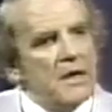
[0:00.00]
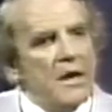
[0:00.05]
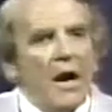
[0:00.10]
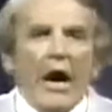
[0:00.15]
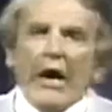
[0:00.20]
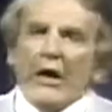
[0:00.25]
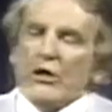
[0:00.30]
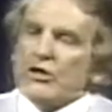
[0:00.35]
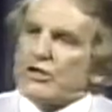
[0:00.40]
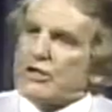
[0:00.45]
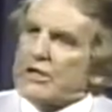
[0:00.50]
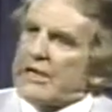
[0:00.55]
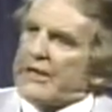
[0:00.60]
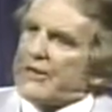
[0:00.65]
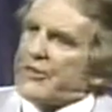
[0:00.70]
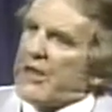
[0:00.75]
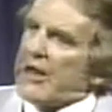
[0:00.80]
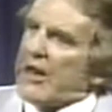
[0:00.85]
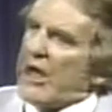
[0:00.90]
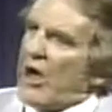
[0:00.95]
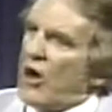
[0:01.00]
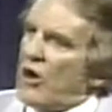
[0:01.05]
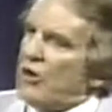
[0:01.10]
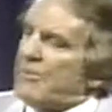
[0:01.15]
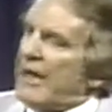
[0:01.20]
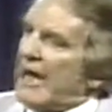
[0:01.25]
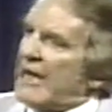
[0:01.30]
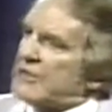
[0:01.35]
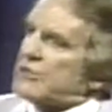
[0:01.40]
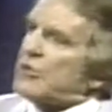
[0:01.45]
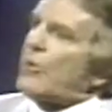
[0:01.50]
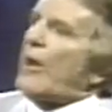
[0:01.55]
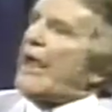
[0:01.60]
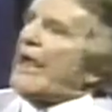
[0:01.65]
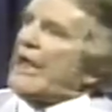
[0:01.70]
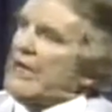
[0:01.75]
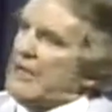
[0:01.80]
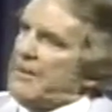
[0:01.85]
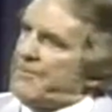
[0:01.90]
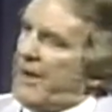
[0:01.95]
I used to let that home out to
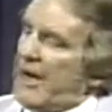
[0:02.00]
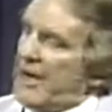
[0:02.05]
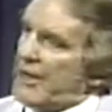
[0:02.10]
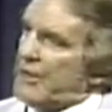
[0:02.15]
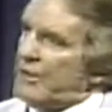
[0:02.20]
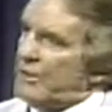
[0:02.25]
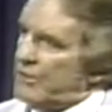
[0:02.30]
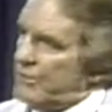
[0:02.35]
anybody